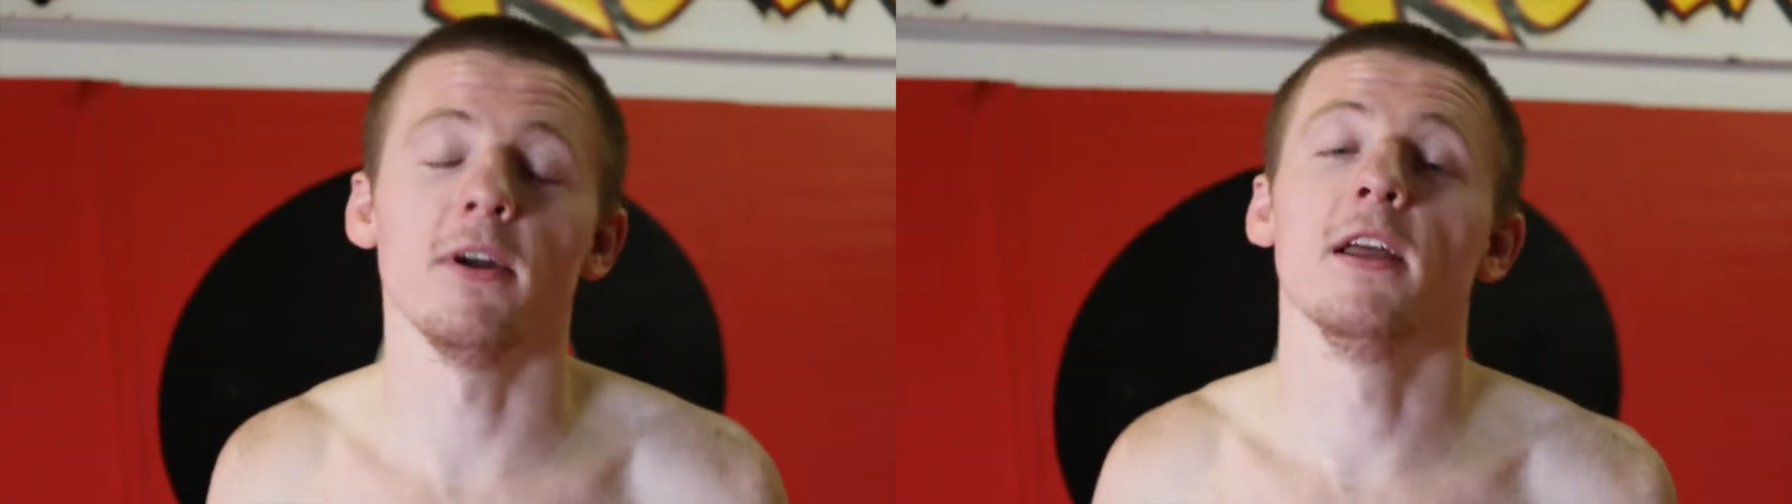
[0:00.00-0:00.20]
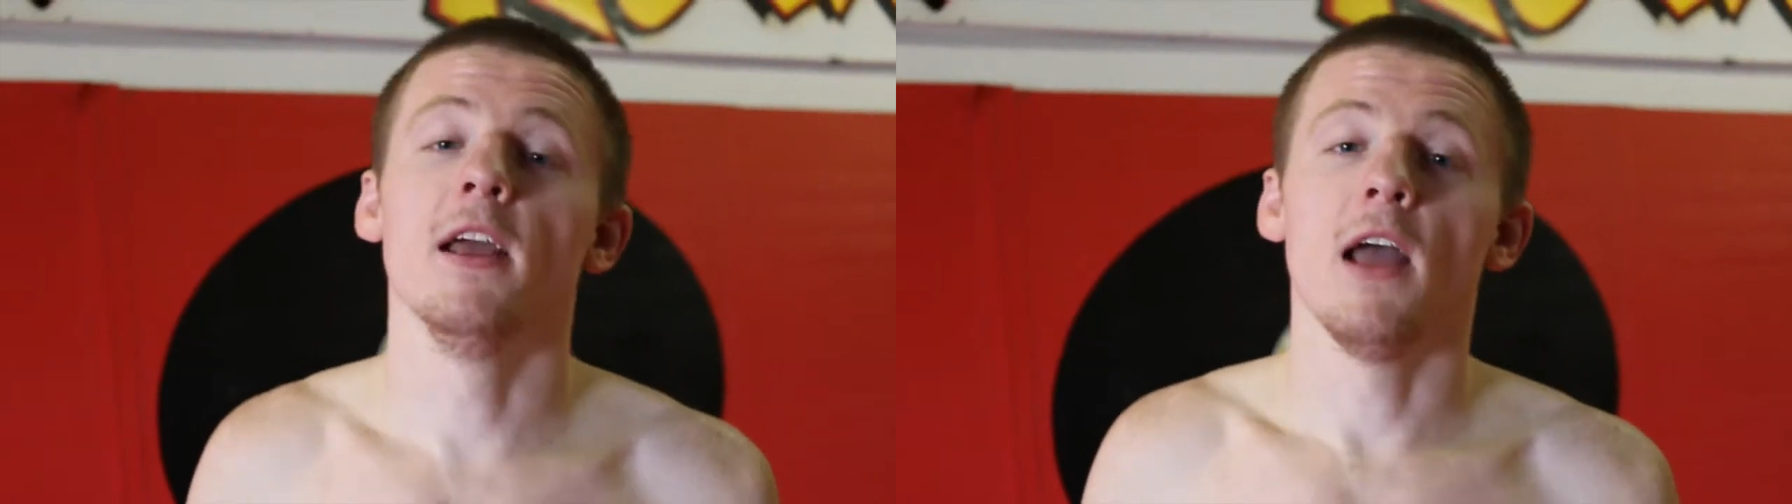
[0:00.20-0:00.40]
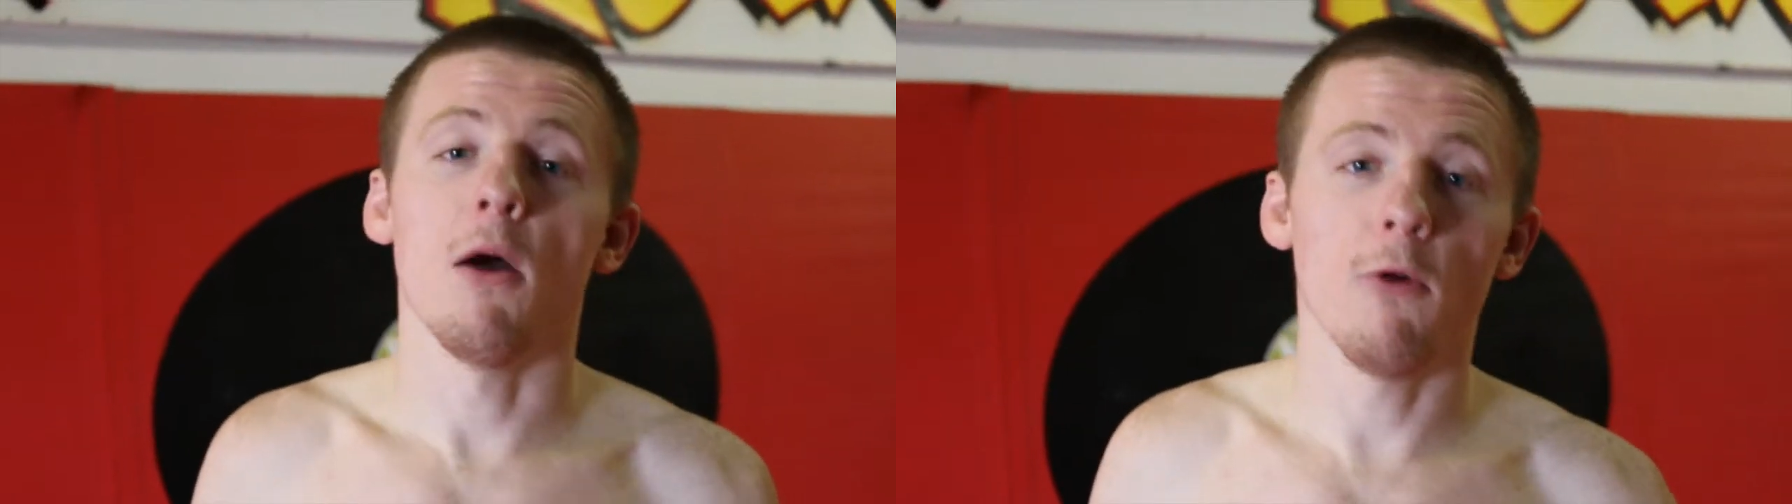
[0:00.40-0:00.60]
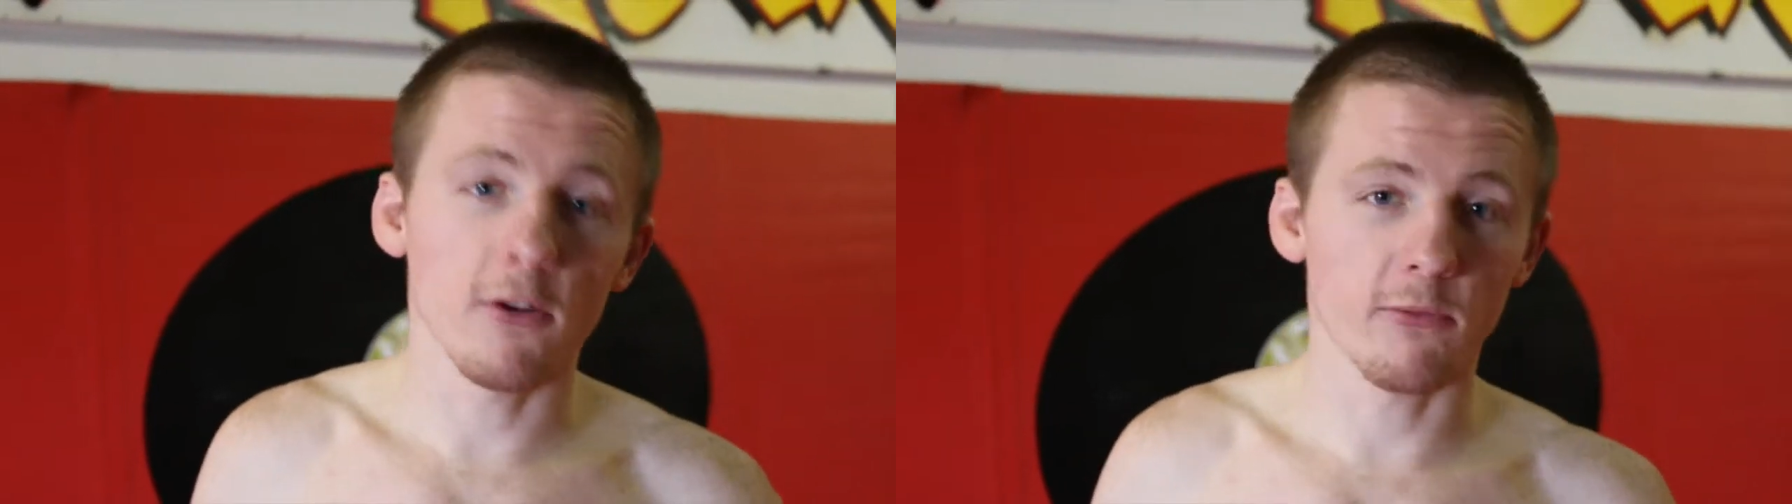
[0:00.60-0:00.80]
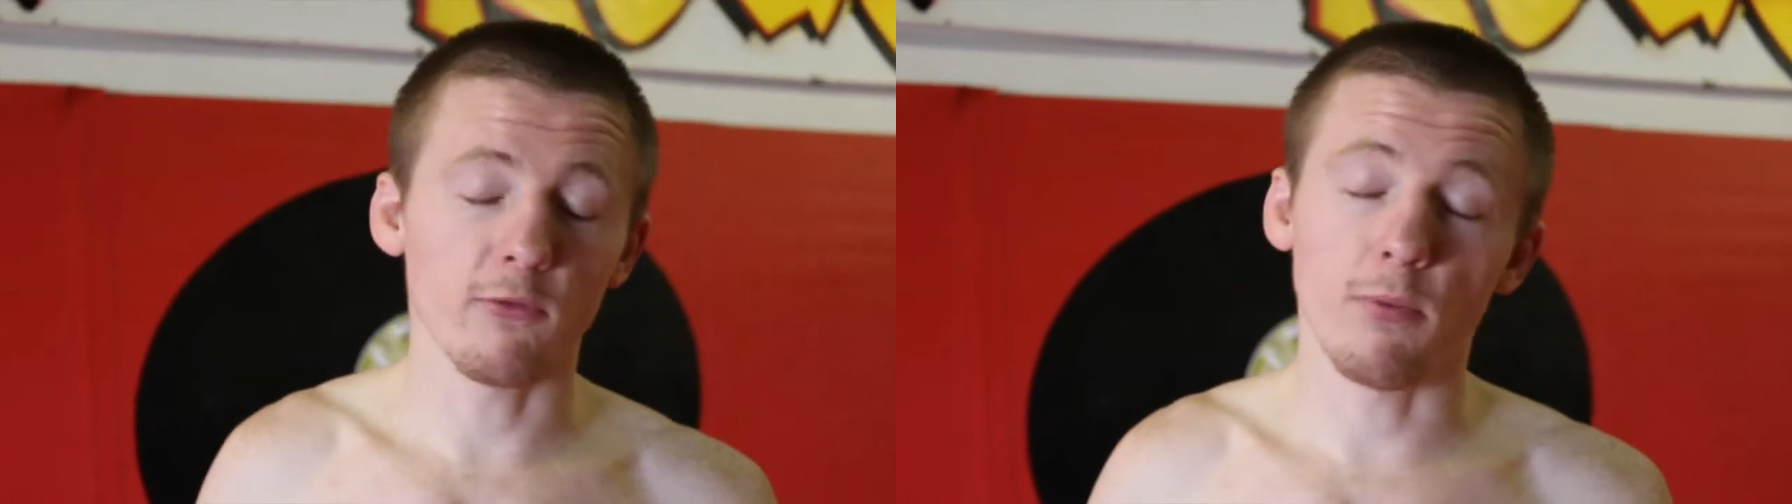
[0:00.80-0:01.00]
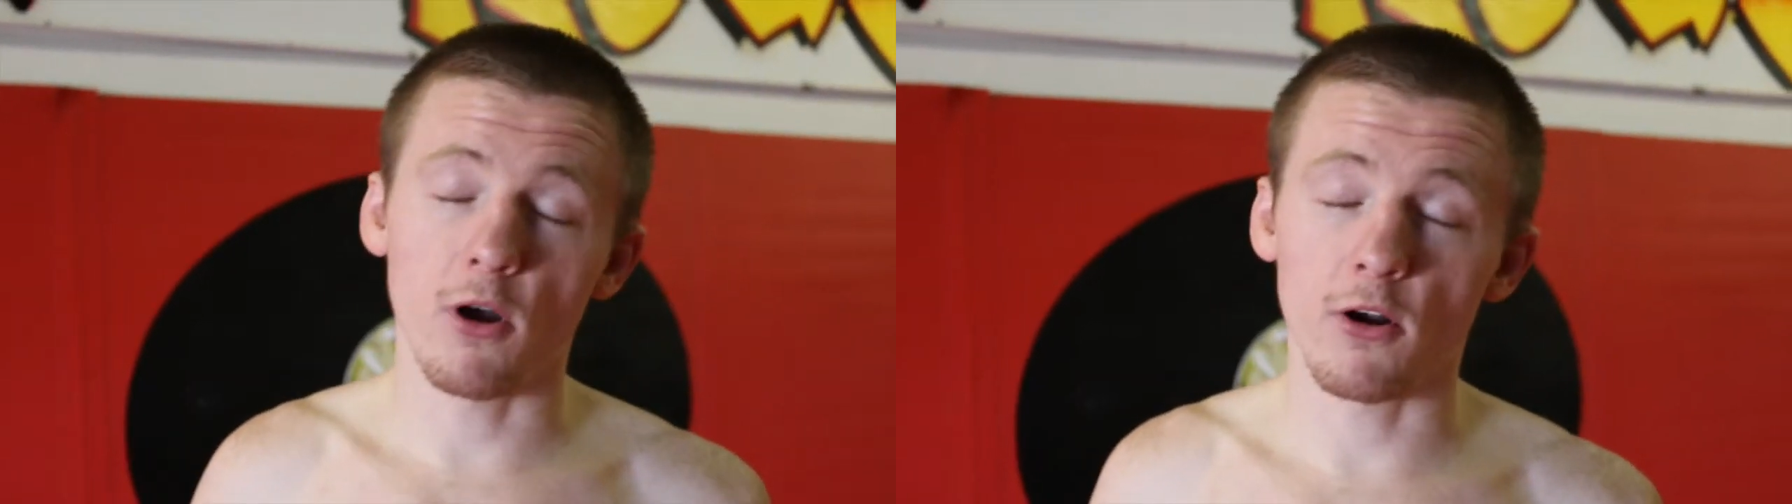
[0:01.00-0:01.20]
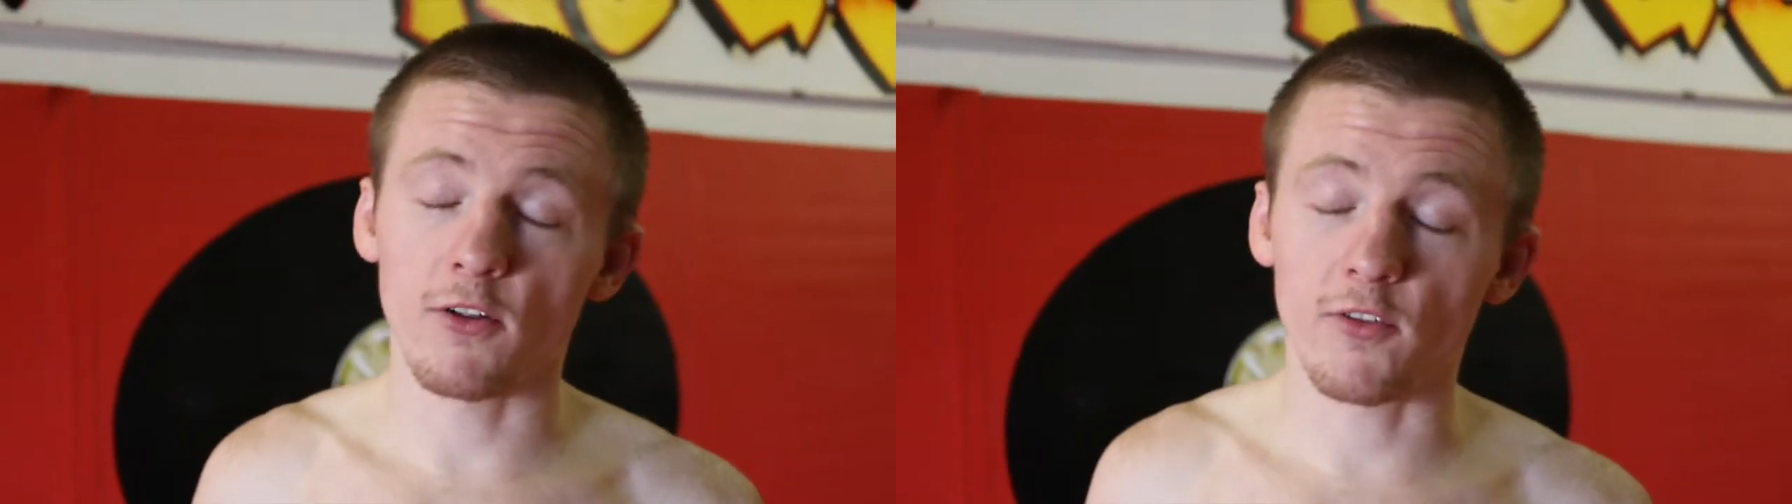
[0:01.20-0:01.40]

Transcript: but I watched him spar